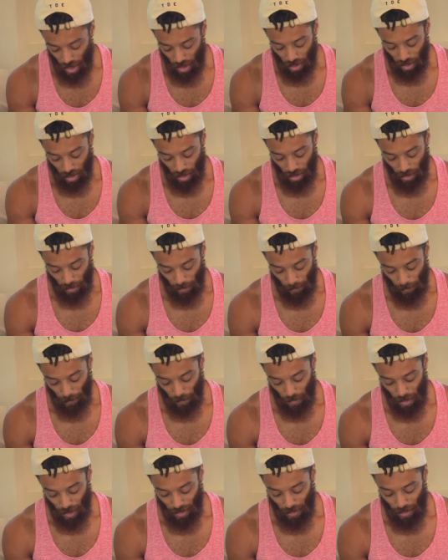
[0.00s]
Um,
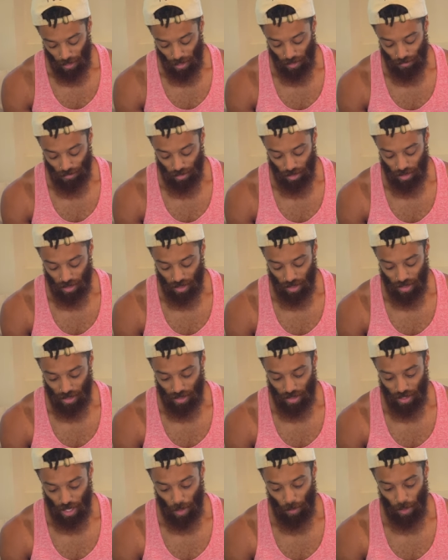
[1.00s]
the first
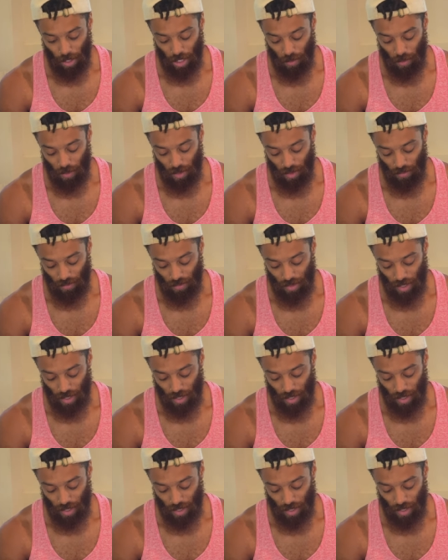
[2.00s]
time I spent